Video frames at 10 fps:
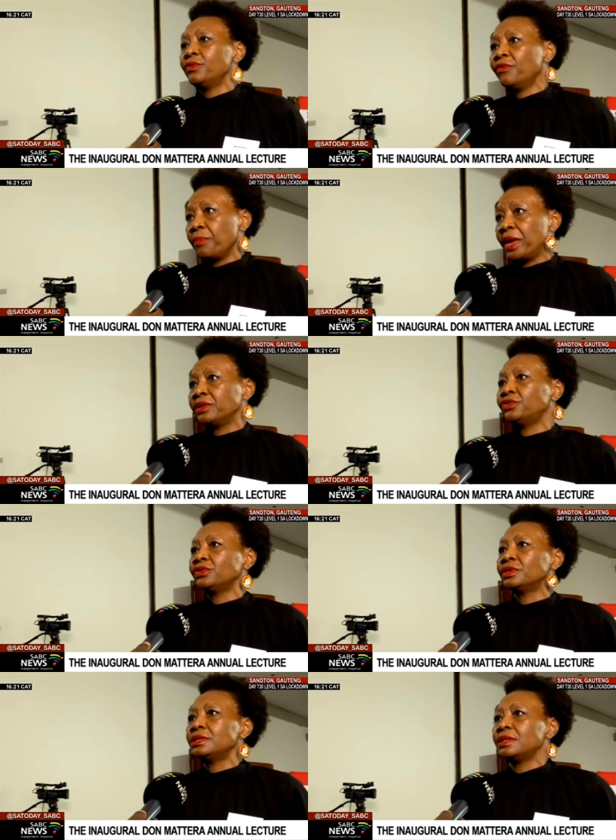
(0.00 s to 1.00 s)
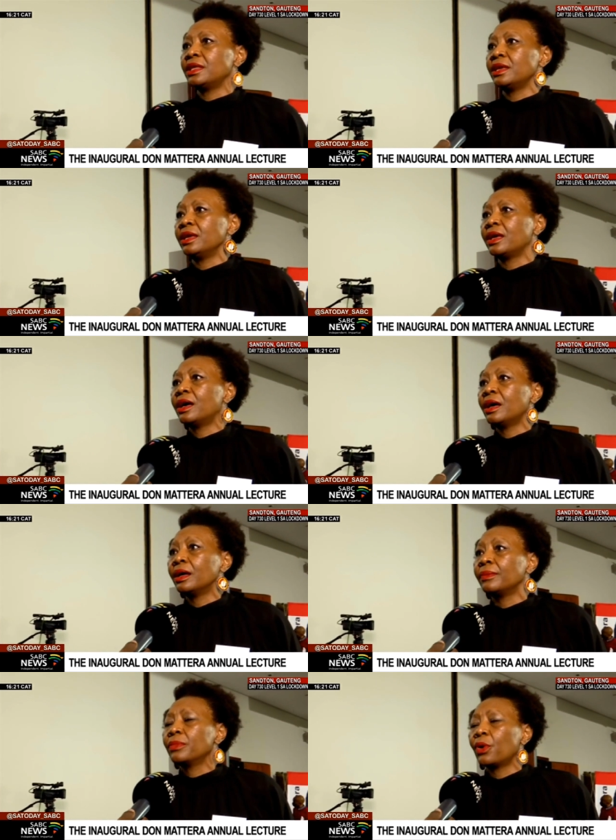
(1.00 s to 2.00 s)
You've mentioned the
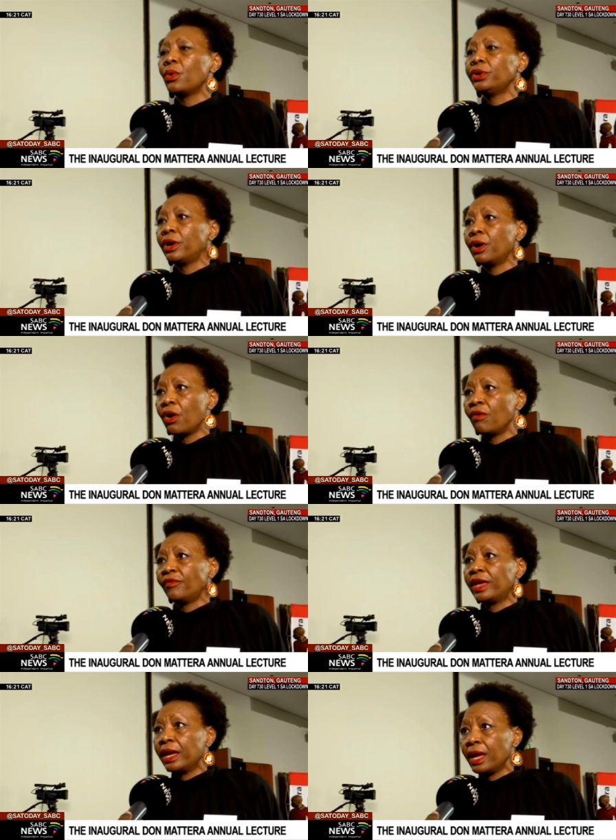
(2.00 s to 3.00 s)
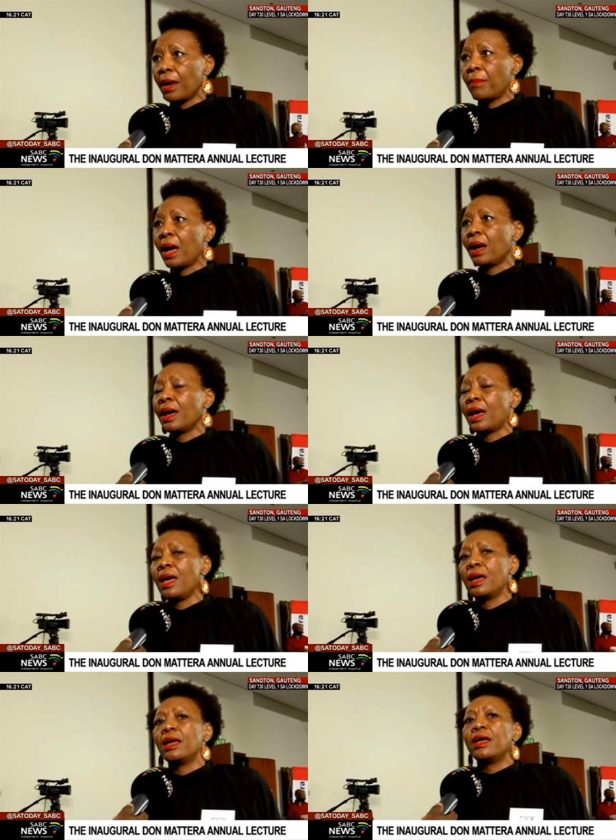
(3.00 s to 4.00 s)
Order of
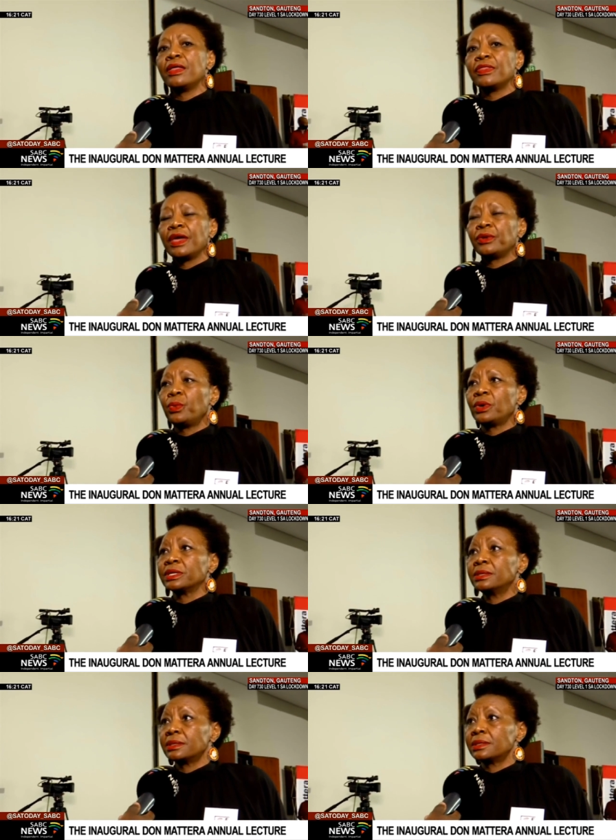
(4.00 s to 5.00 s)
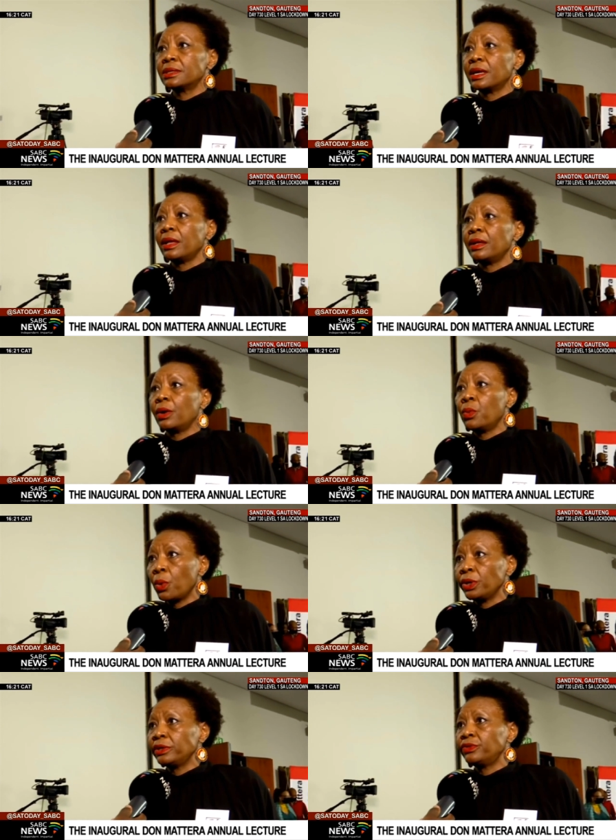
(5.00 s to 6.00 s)
Ikamanga that was
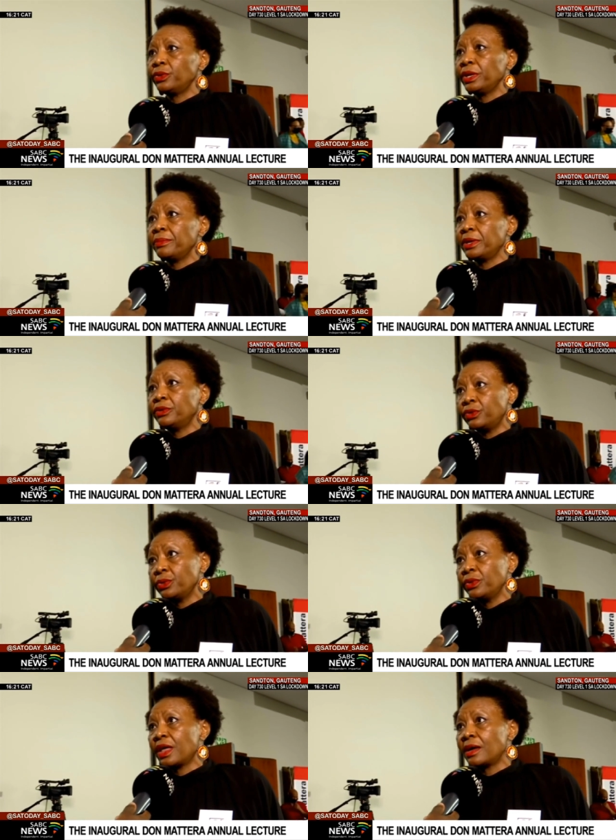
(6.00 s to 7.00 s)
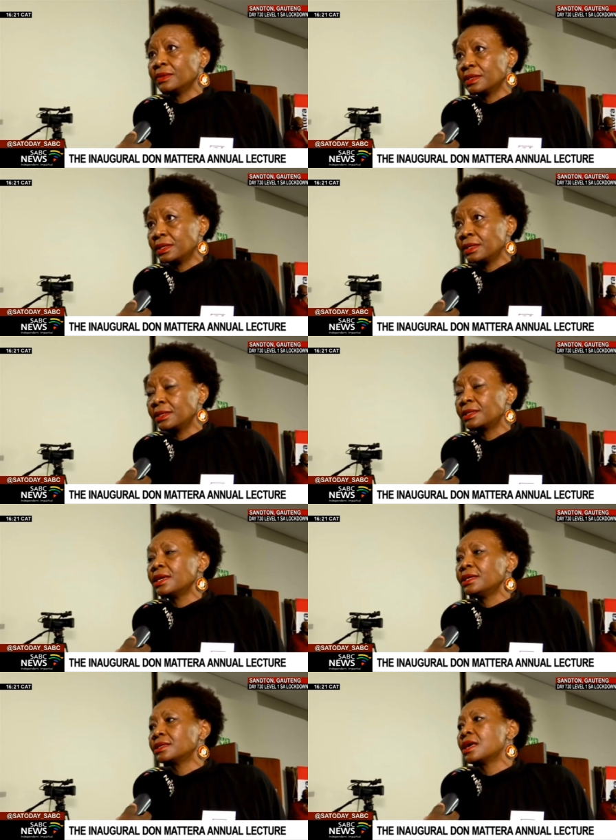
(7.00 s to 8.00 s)
awarded to him in
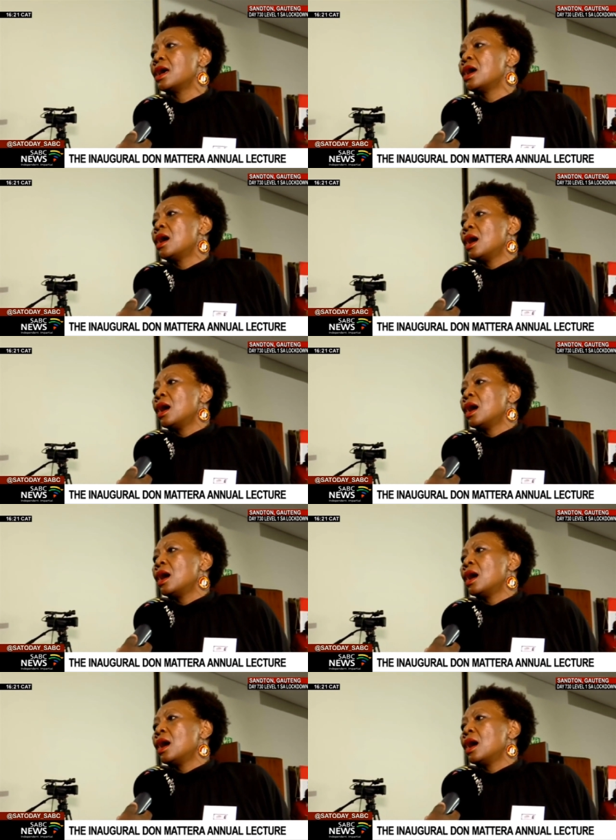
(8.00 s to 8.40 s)
2006.